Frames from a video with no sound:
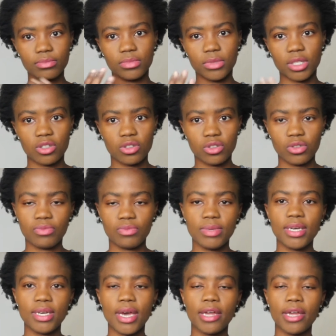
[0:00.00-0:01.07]
excuse
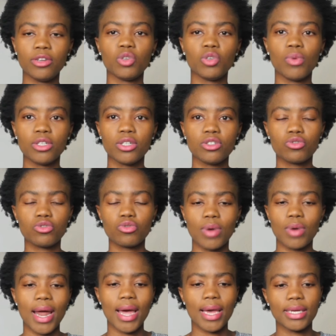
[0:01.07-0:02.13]
me, and you want to
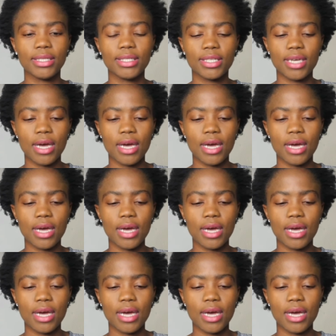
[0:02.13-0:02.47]
write,